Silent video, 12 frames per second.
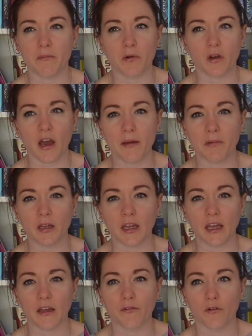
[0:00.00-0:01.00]
book, I
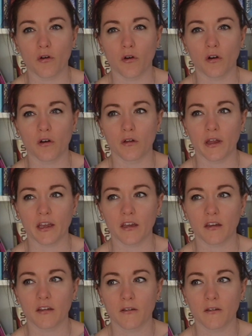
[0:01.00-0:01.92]
believe, or like,